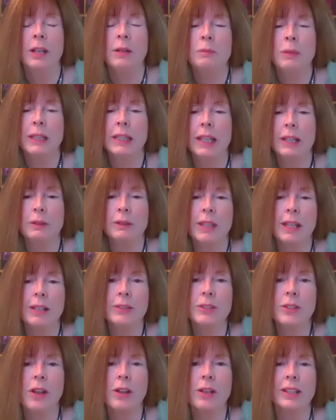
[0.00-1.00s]
But let's
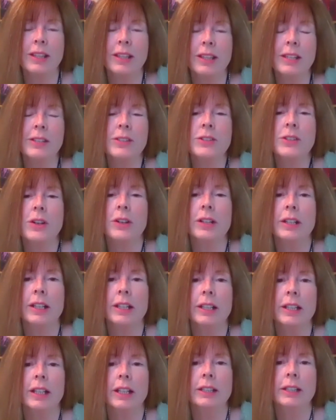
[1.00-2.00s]
start
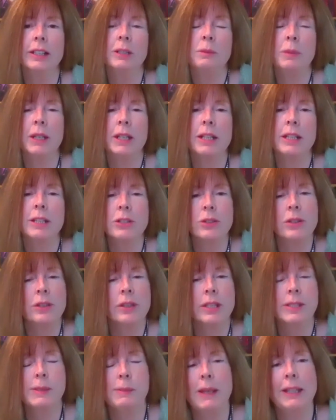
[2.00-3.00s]
a little bit and turn the
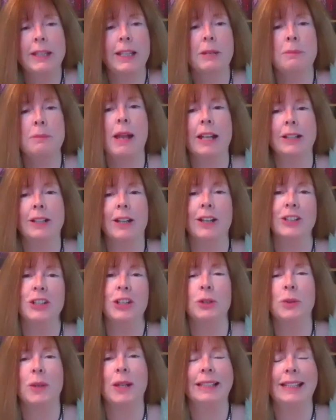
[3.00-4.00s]
spotlight back on
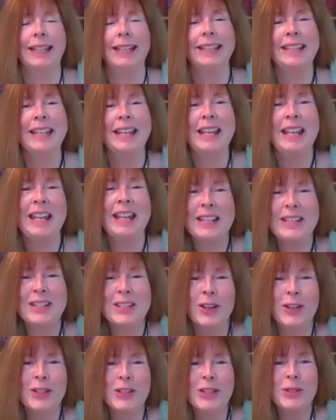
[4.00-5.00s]
you, Helaine, and
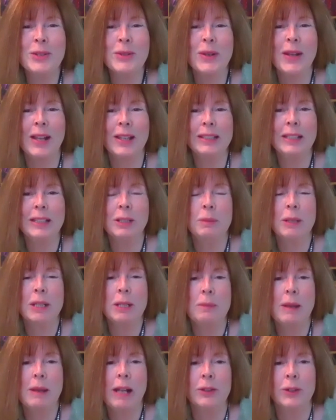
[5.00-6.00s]
talk to you a little bit
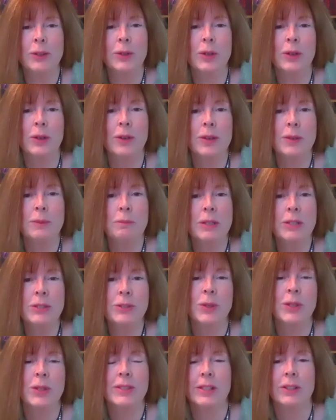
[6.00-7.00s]
about your
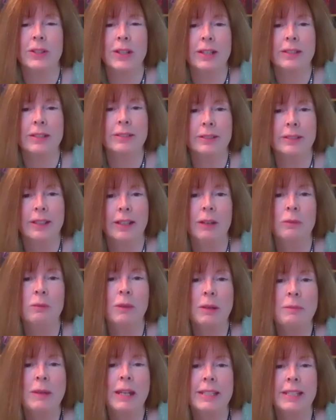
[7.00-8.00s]
mystery series and
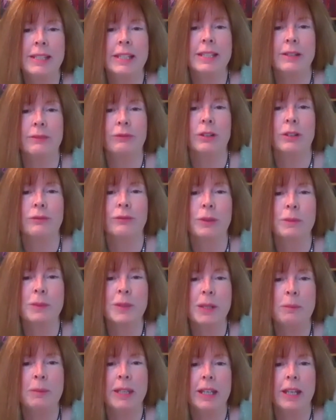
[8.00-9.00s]
what makes it different from
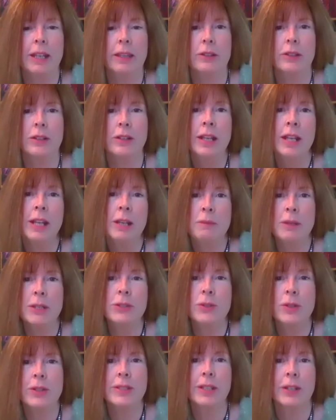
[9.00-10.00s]
some of the other
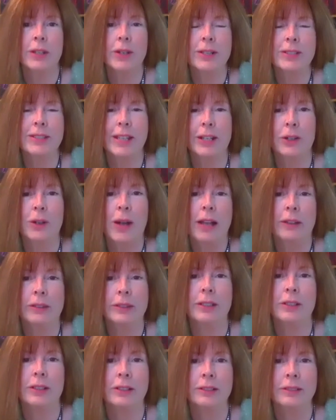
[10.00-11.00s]
mystery series that are out
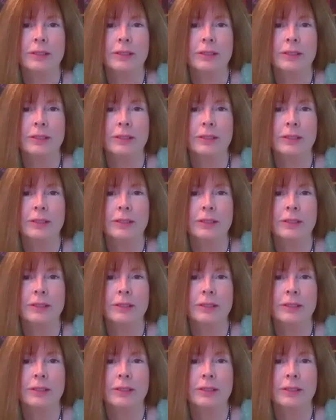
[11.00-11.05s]
there.